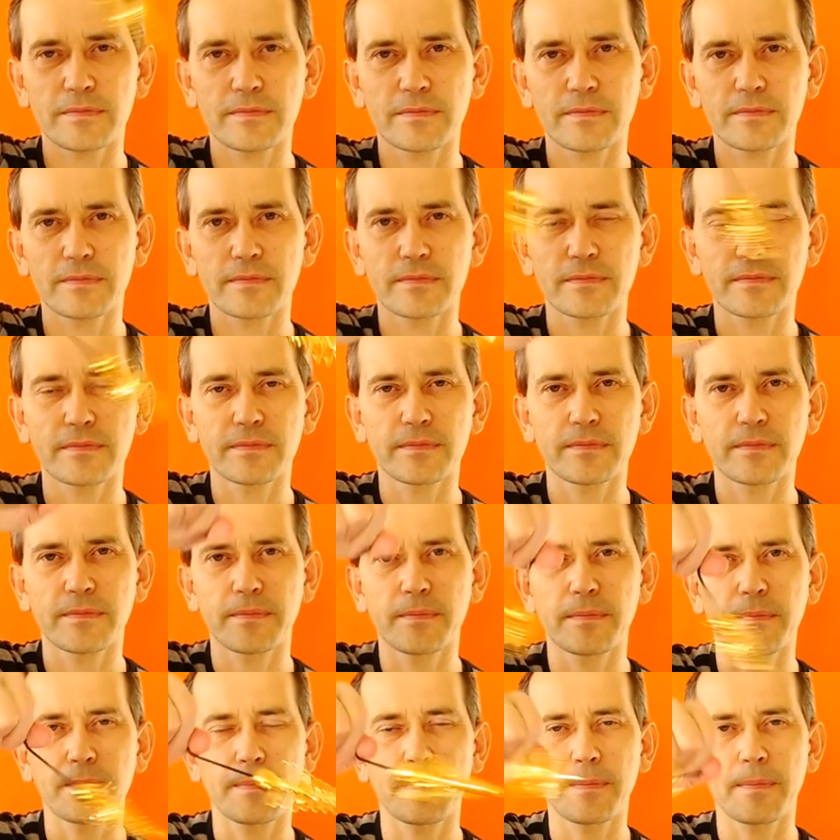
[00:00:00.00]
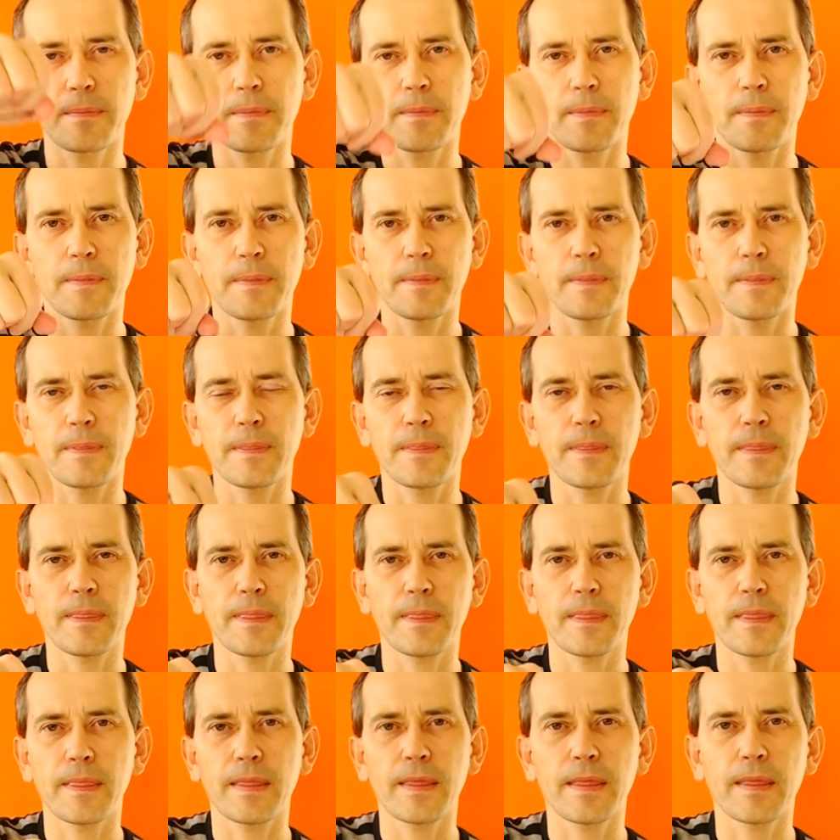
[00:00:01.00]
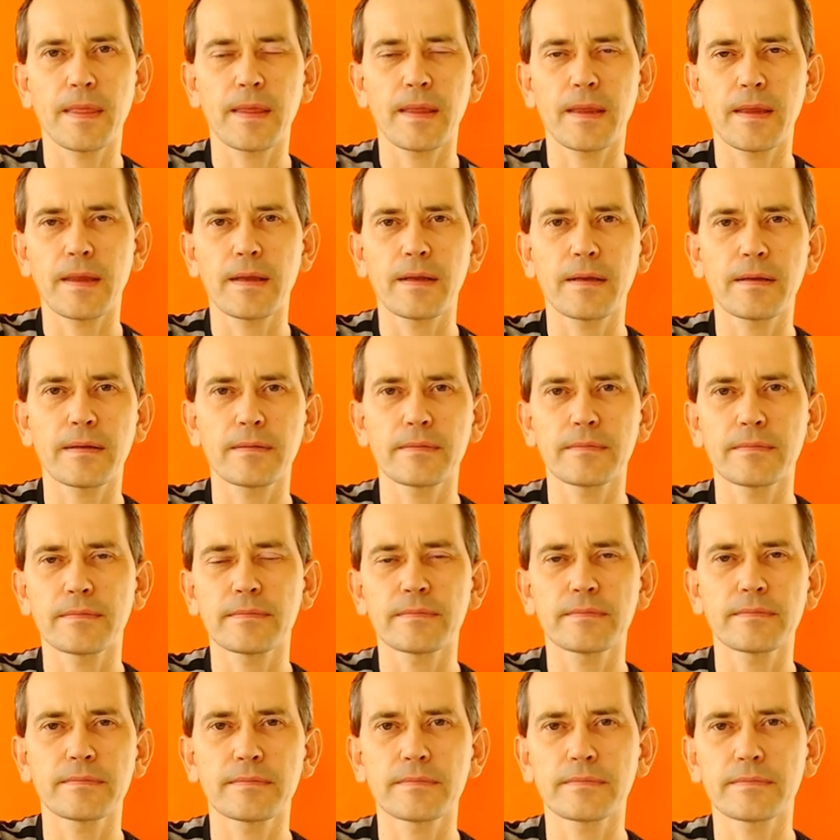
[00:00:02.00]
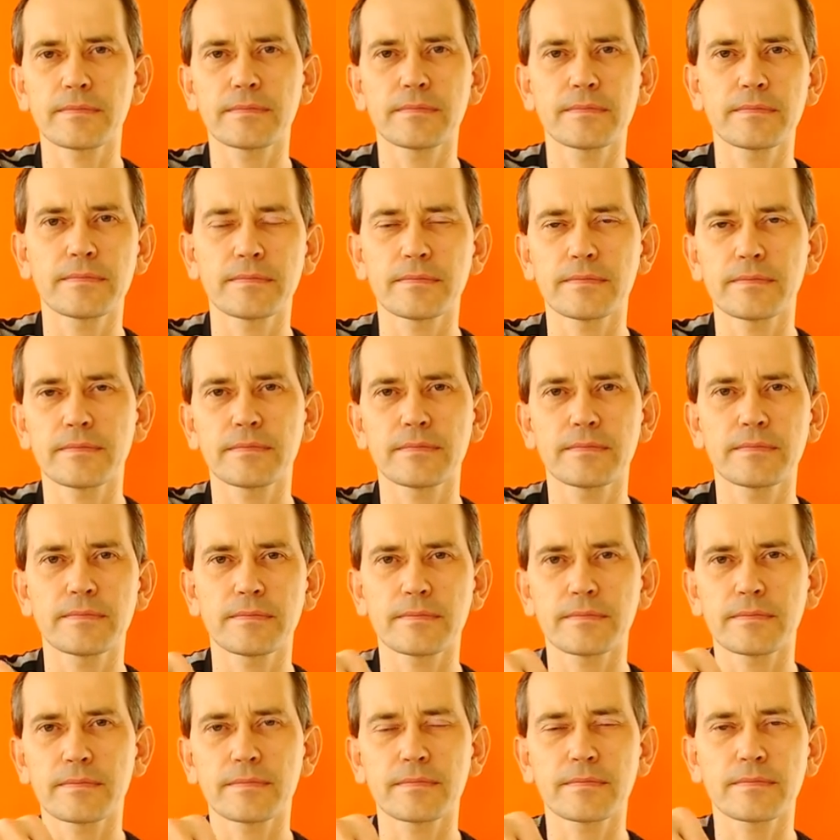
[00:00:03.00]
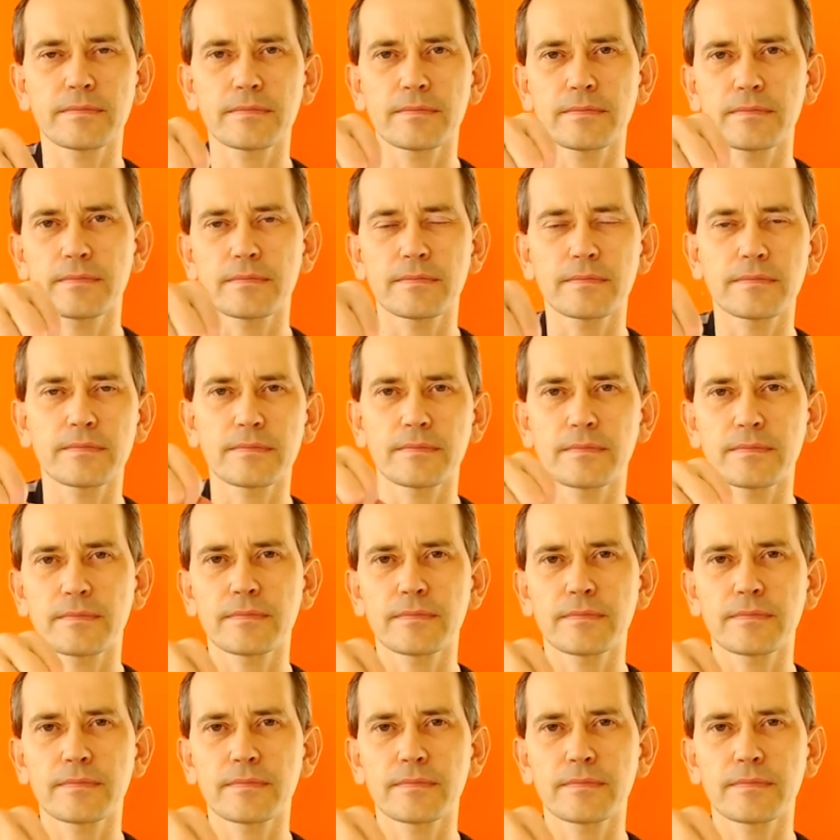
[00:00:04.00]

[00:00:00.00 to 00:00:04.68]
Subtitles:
(silence)